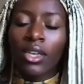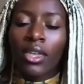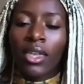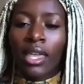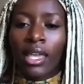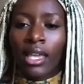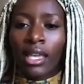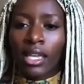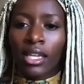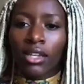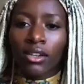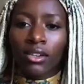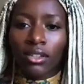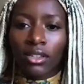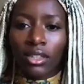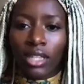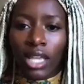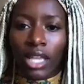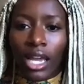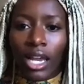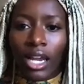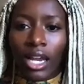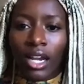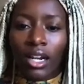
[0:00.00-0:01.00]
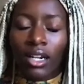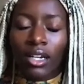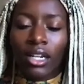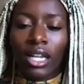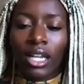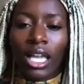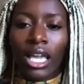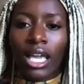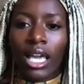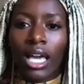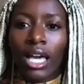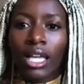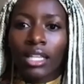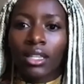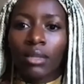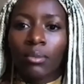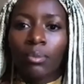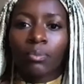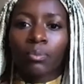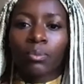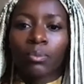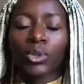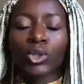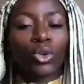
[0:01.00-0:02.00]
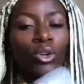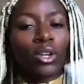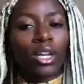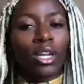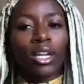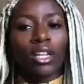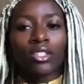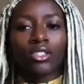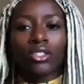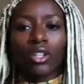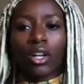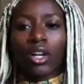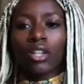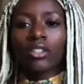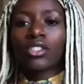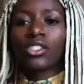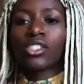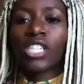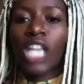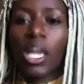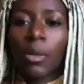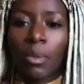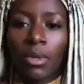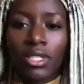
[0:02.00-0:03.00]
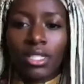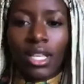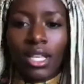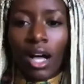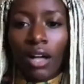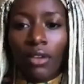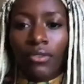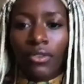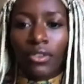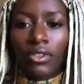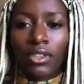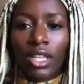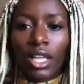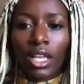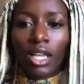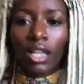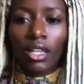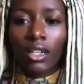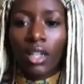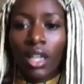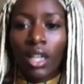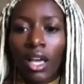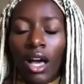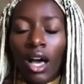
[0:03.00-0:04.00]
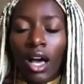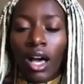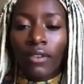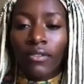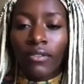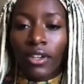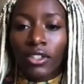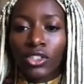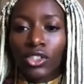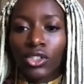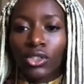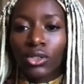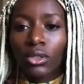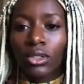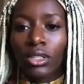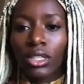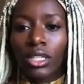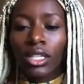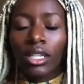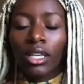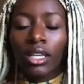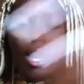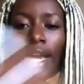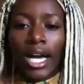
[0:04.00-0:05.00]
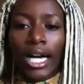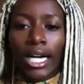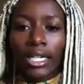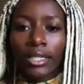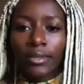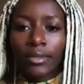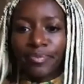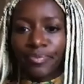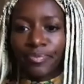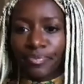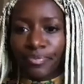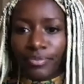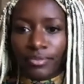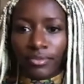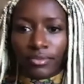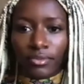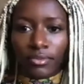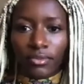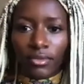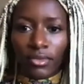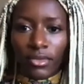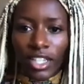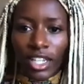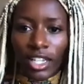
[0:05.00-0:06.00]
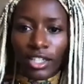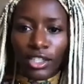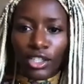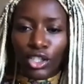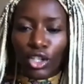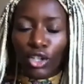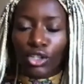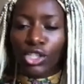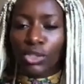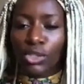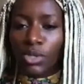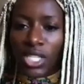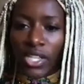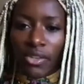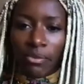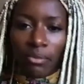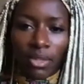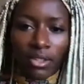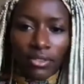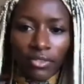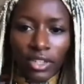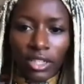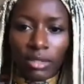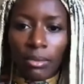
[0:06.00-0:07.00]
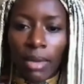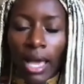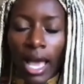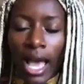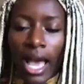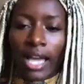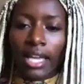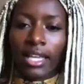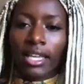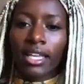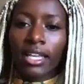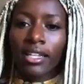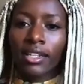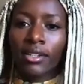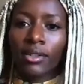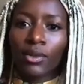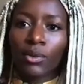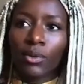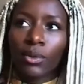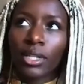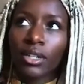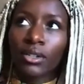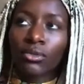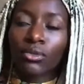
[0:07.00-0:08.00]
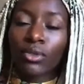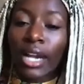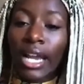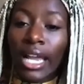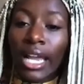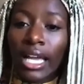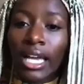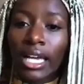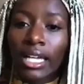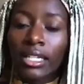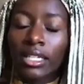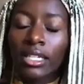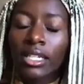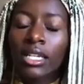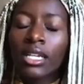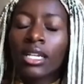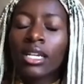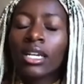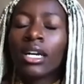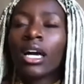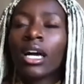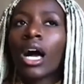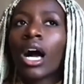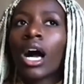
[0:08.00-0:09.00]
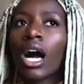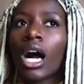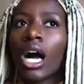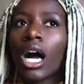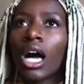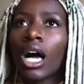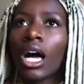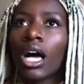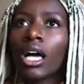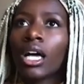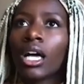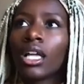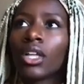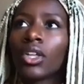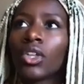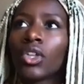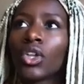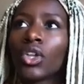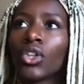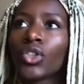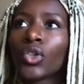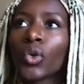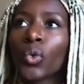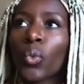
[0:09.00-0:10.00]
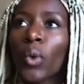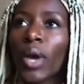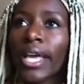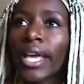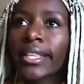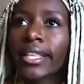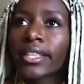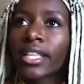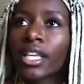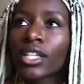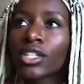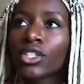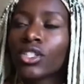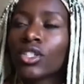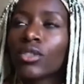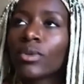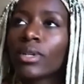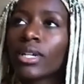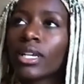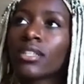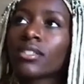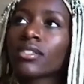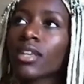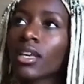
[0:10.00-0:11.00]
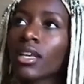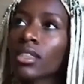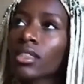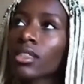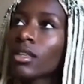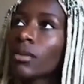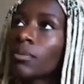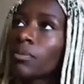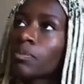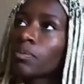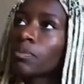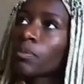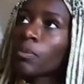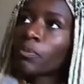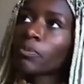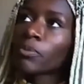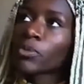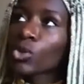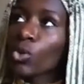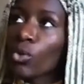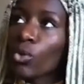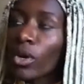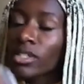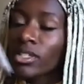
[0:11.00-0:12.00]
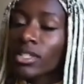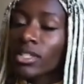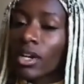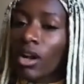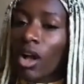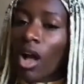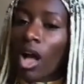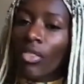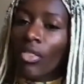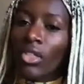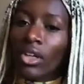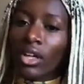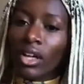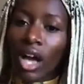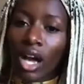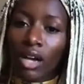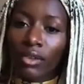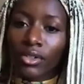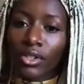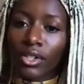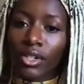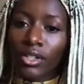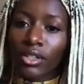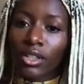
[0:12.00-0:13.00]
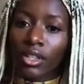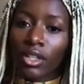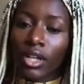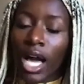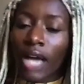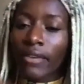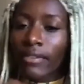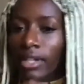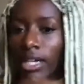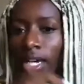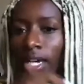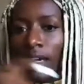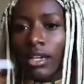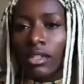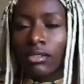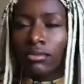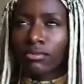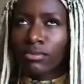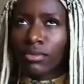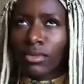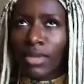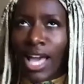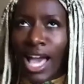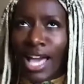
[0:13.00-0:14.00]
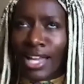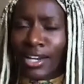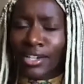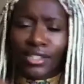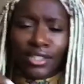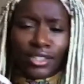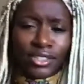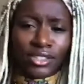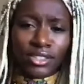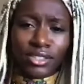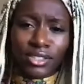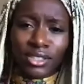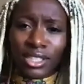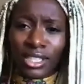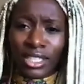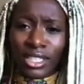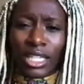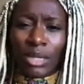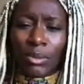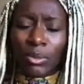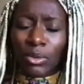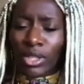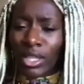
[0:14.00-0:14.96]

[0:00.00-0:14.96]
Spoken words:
here and there. And the story kind of started to shape itself. And then eventually, she was giving me feedback. And when it ran, uh, the way that they do it is like the stories that are on the cover, they'll have like a editor's team or like a